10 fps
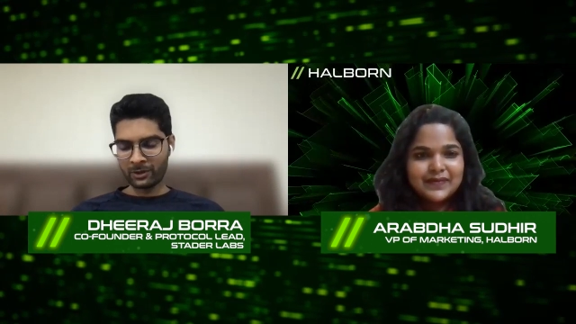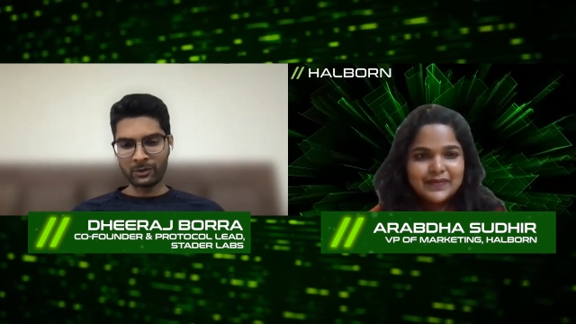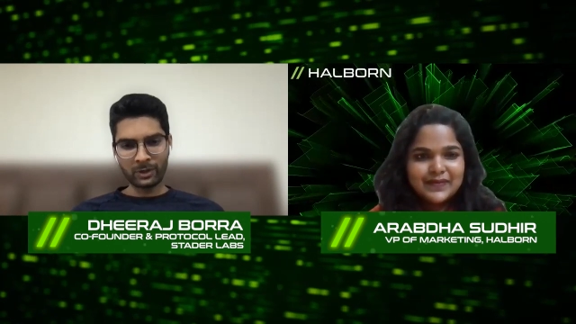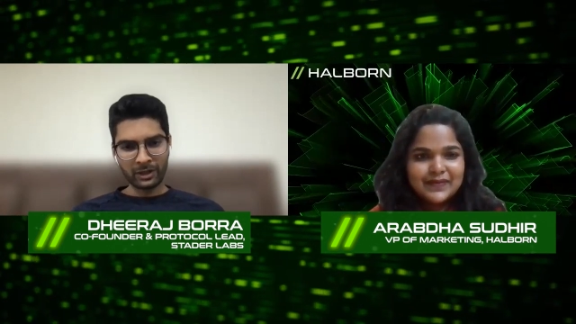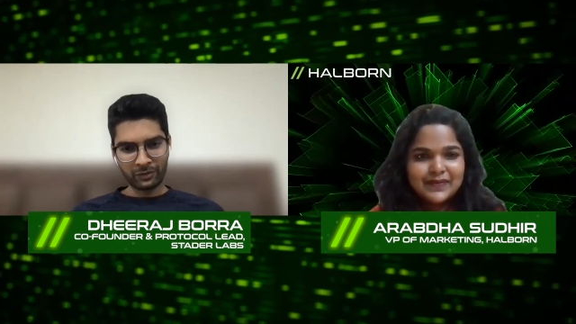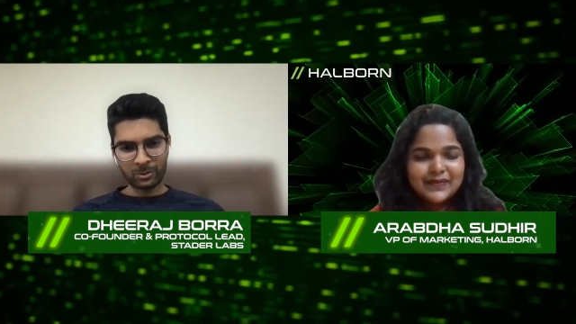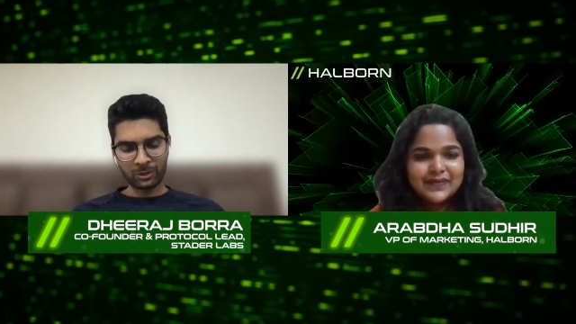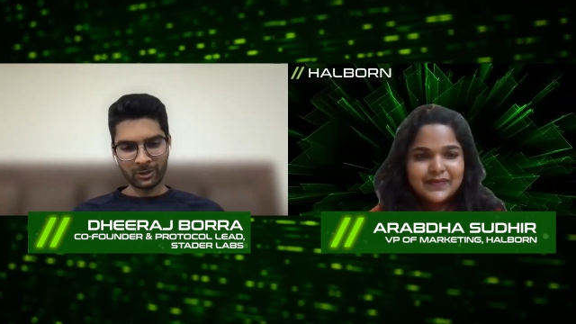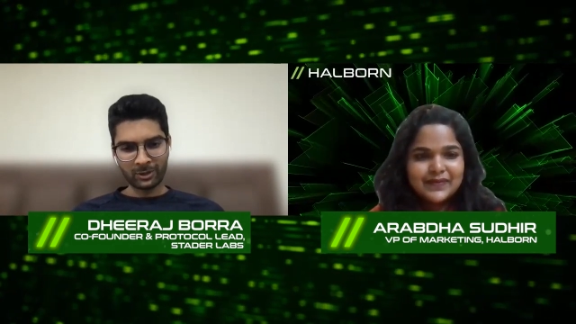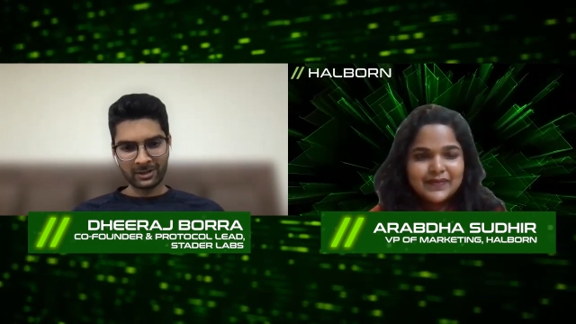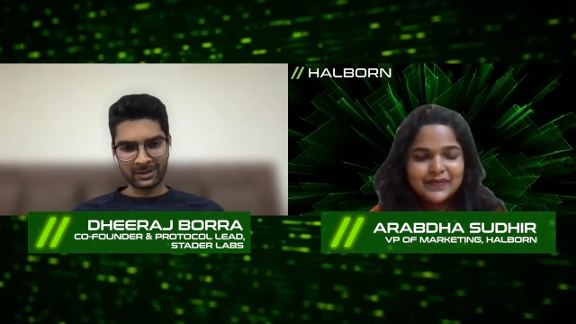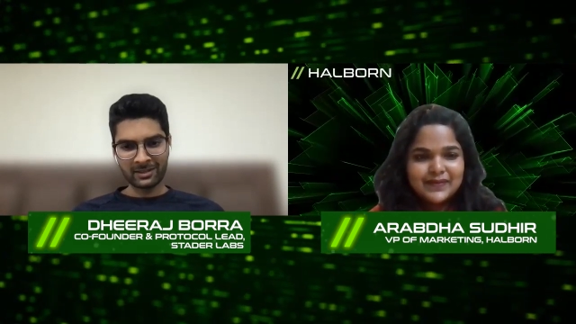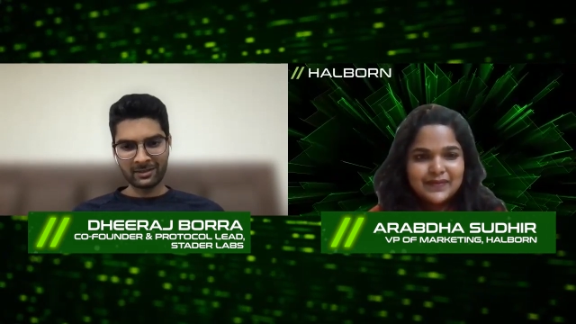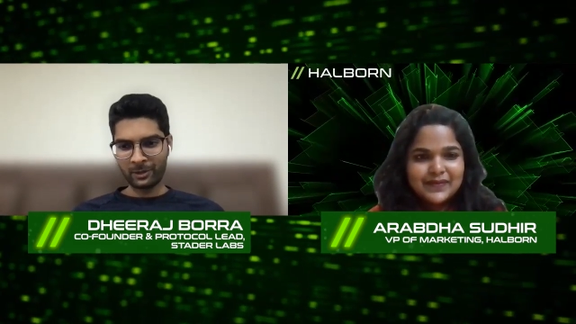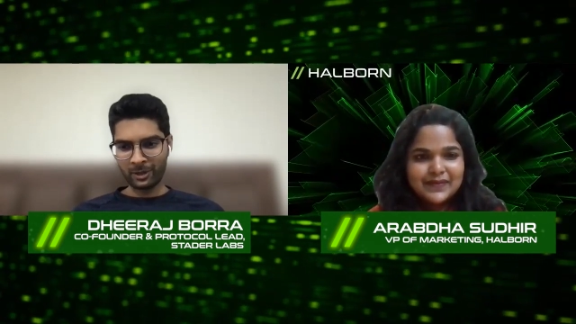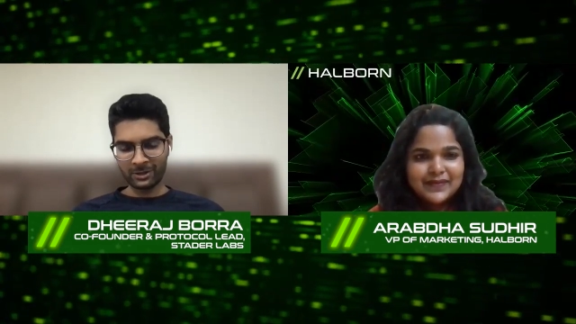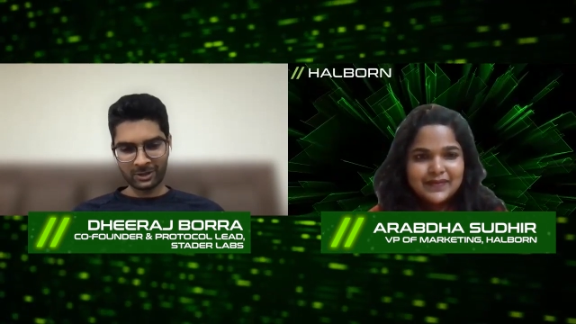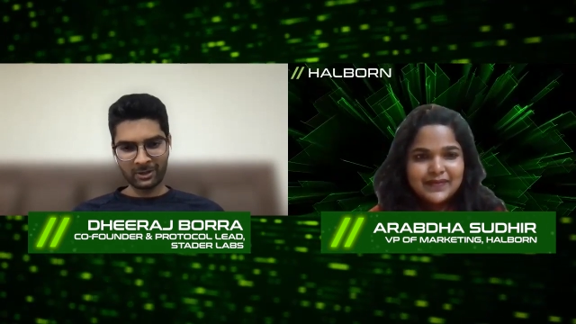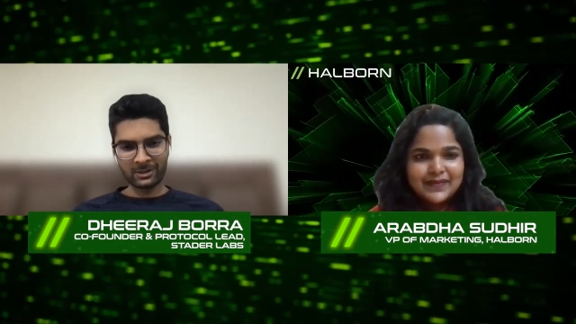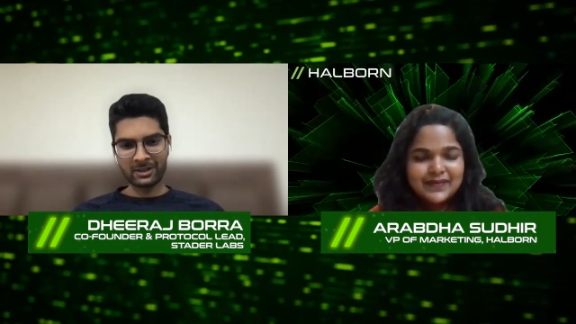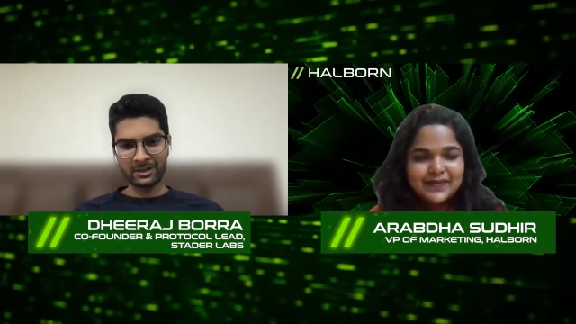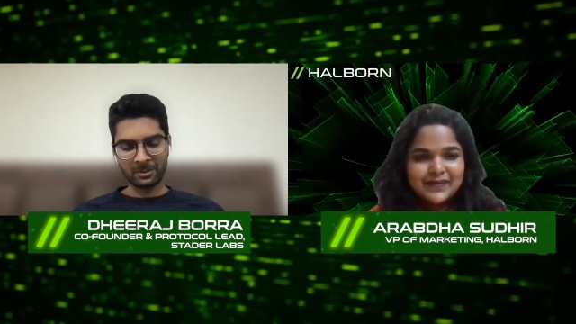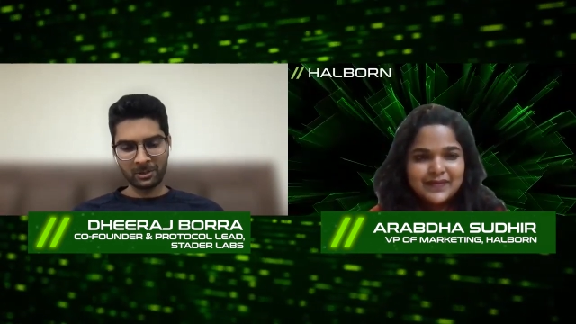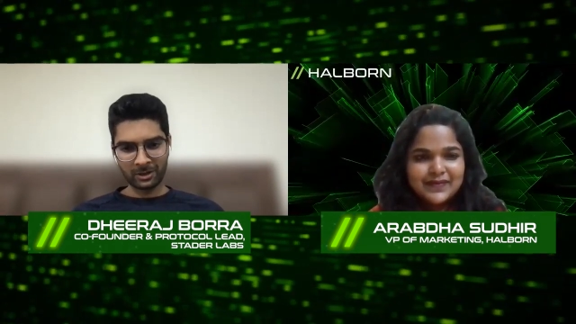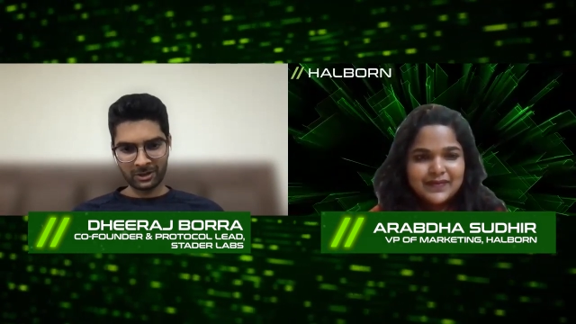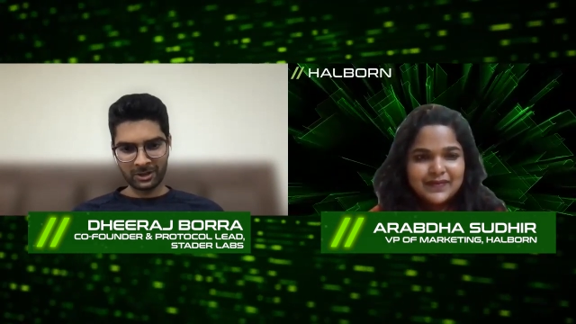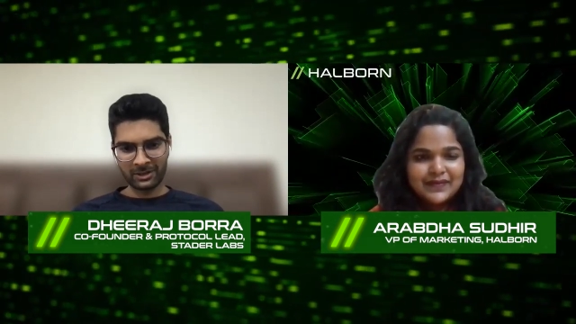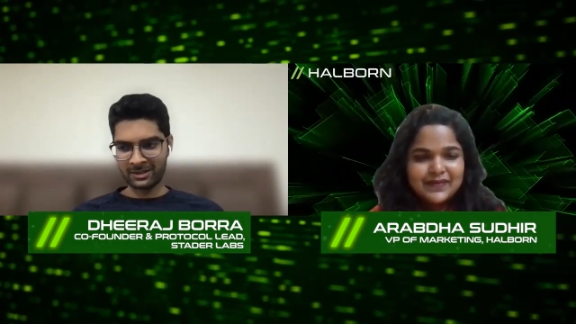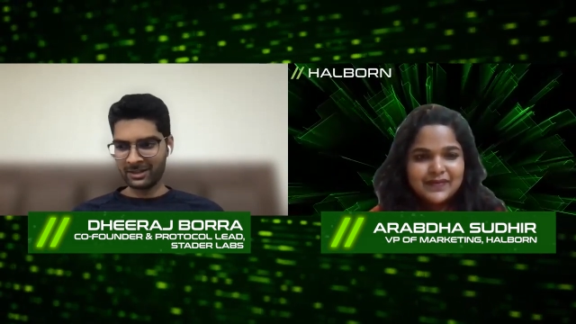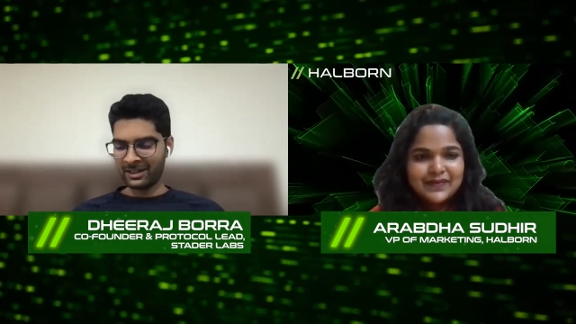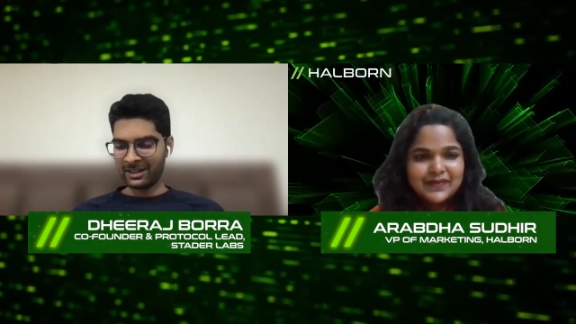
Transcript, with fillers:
Speaker 1: of the very few protocols that have launched on several blockchains,